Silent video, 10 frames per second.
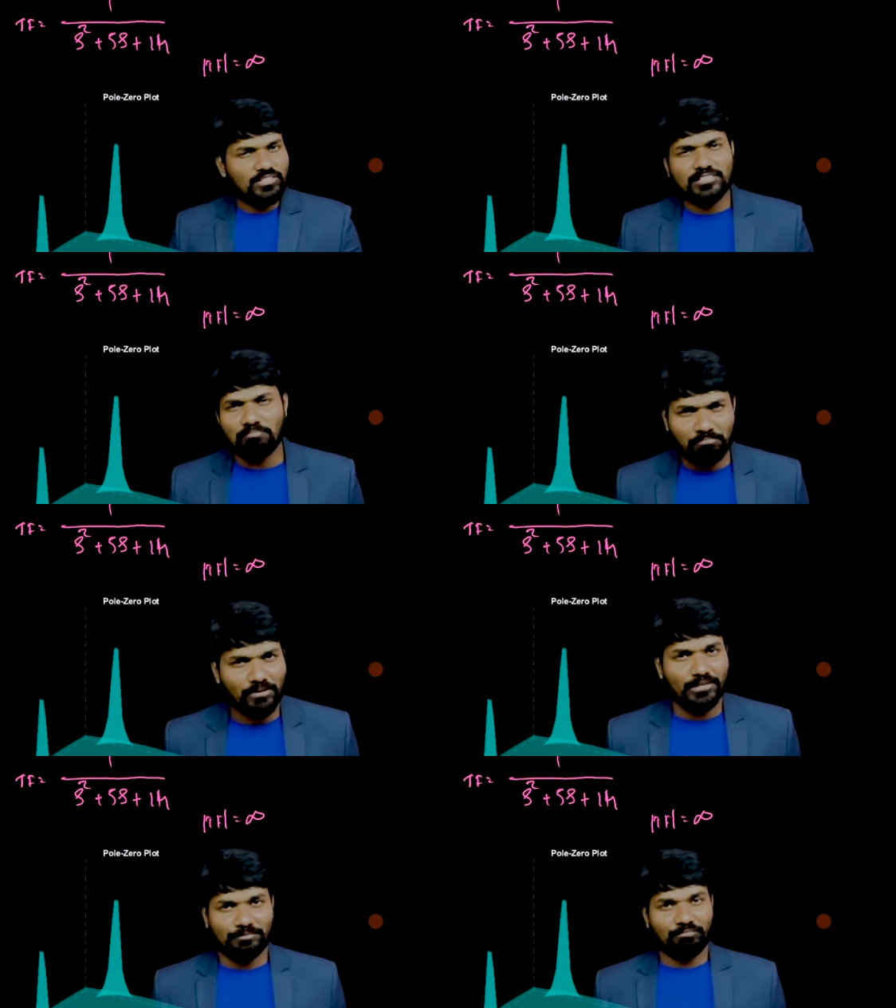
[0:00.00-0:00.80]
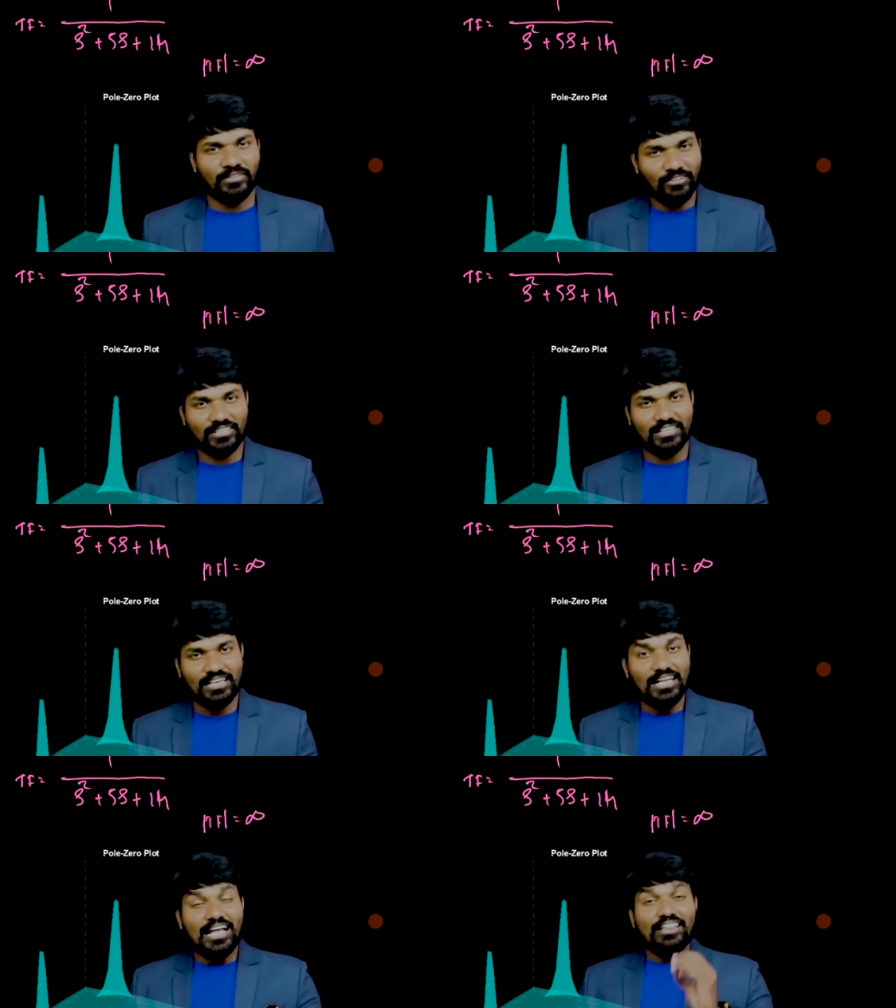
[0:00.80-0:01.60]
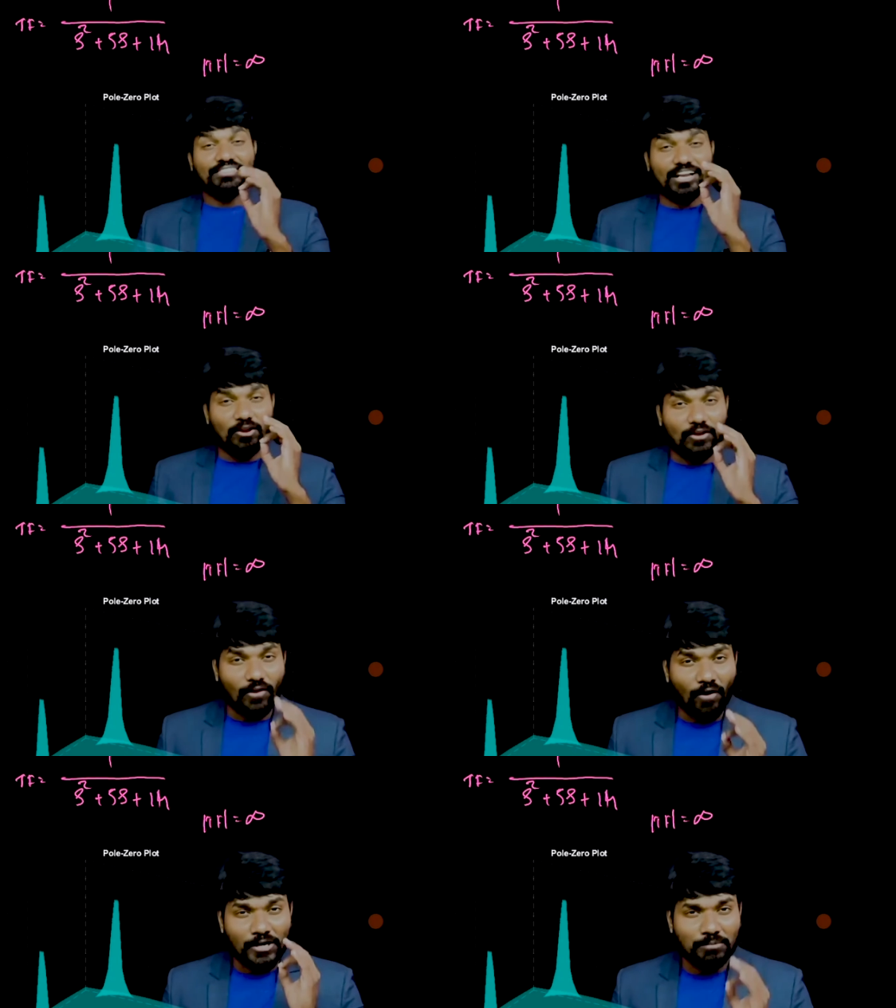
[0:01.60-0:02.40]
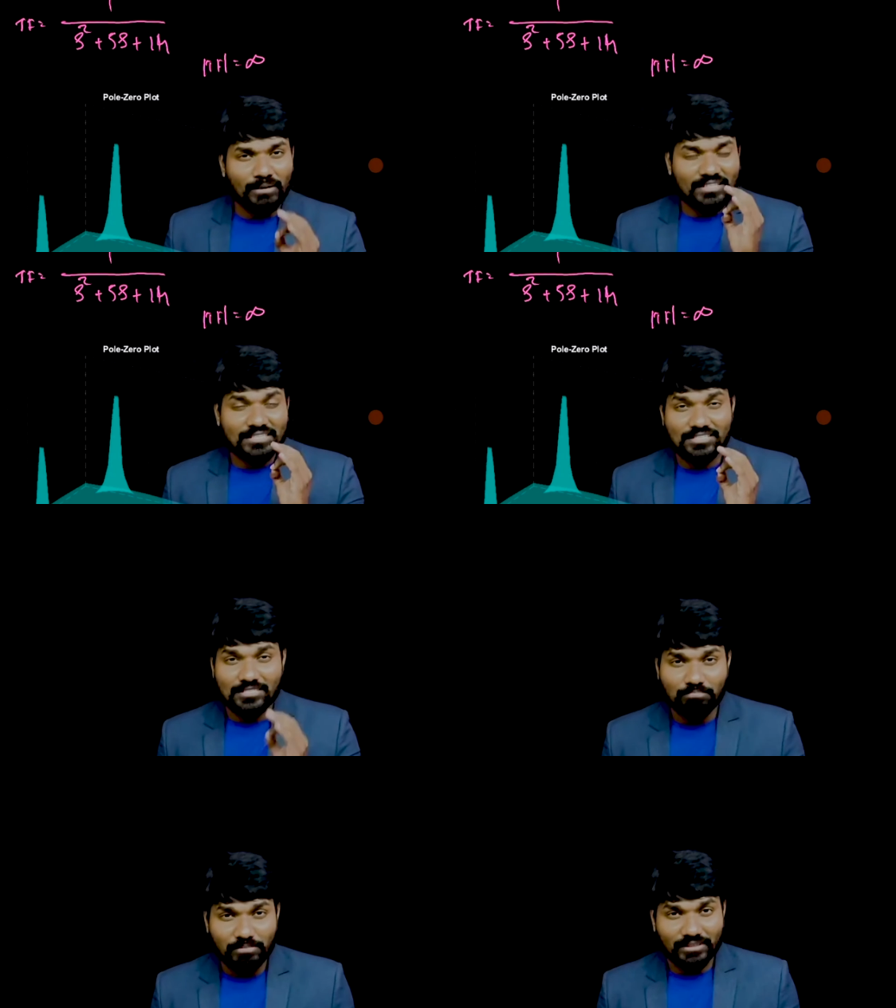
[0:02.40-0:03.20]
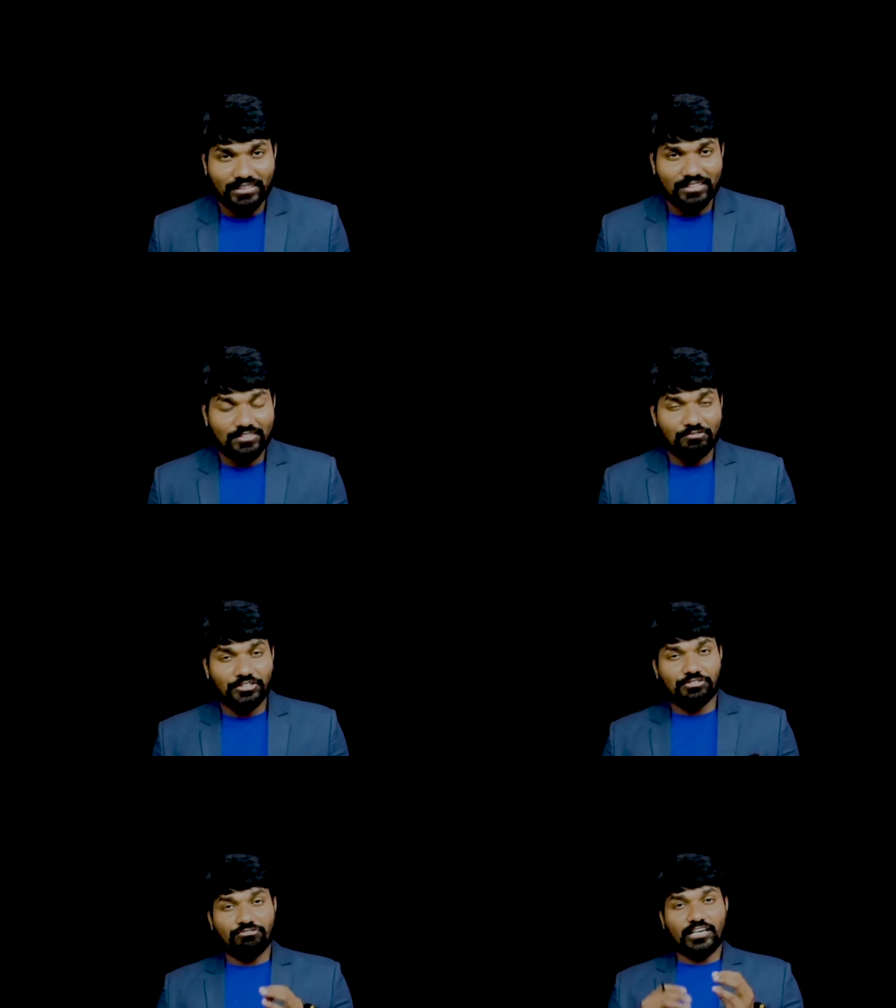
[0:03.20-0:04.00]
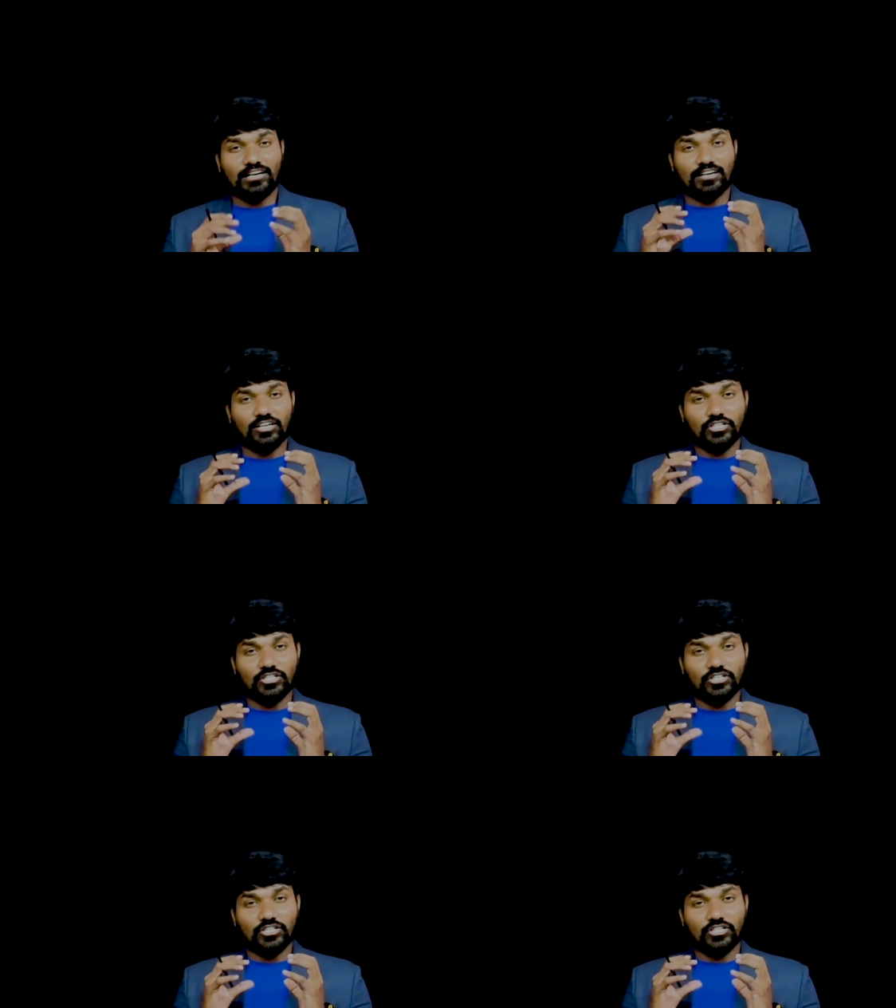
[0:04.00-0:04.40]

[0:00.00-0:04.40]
Simple. Okay. There are a lot many such simple things which we are